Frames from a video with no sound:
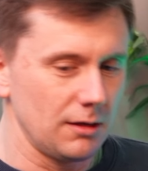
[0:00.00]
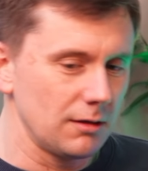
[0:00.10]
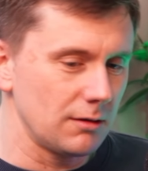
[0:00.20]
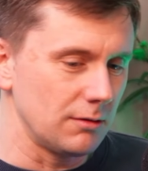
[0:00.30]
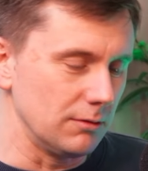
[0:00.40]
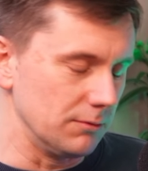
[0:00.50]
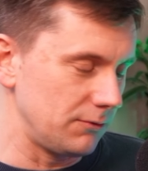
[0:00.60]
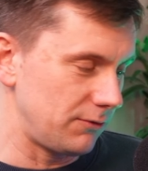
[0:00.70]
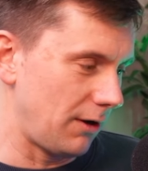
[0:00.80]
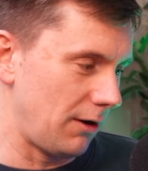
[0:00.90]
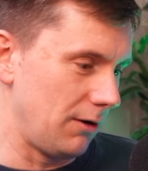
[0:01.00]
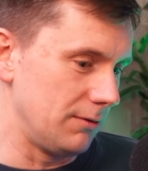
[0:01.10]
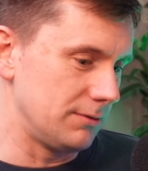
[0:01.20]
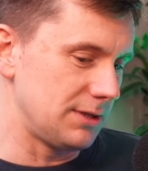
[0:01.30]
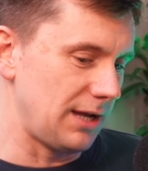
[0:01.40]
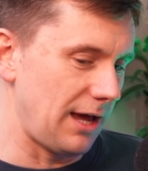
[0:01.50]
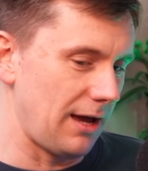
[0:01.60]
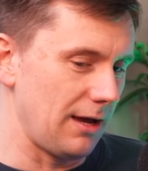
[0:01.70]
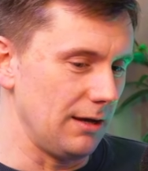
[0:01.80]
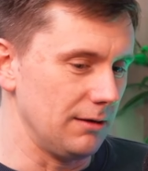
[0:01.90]
Cool. So
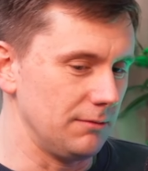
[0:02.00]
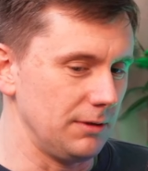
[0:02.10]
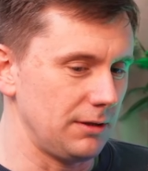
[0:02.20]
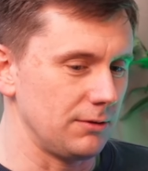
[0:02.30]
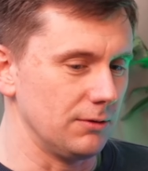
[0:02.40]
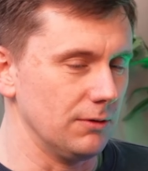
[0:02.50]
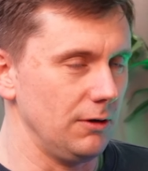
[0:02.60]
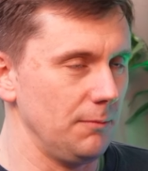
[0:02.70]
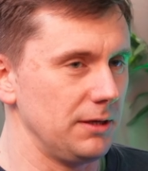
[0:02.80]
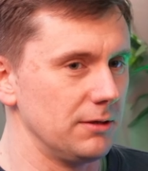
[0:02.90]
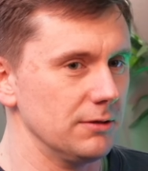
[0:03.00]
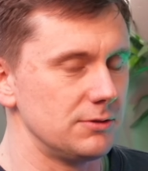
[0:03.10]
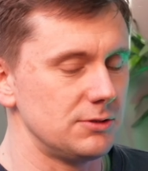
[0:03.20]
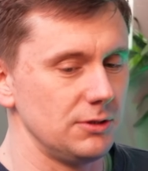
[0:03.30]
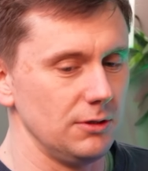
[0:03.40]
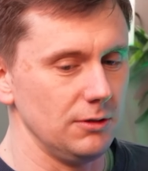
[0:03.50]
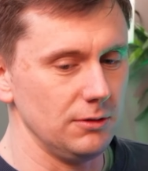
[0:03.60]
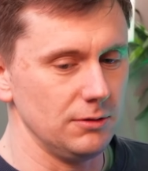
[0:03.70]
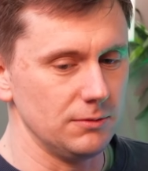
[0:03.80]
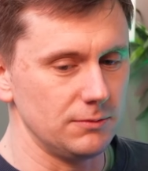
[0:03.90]
today we thought it'd be good
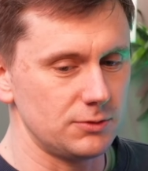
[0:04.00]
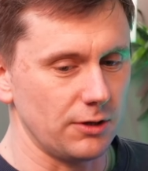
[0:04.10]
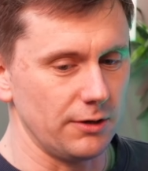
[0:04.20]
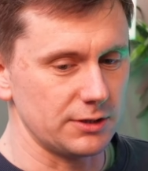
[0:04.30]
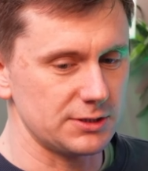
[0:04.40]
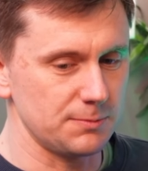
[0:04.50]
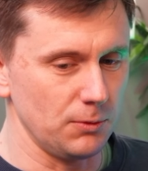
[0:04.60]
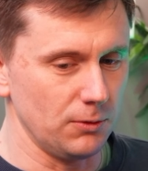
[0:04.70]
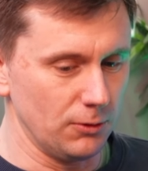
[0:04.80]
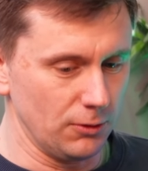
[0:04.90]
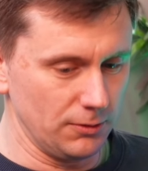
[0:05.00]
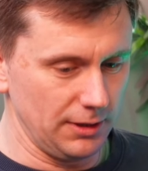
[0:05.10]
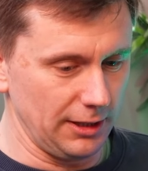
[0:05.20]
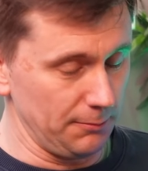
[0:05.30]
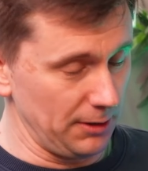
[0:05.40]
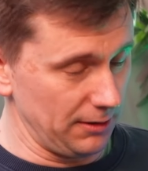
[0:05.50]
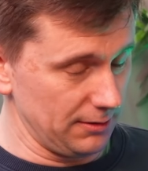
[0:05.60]
to try and explore a little bit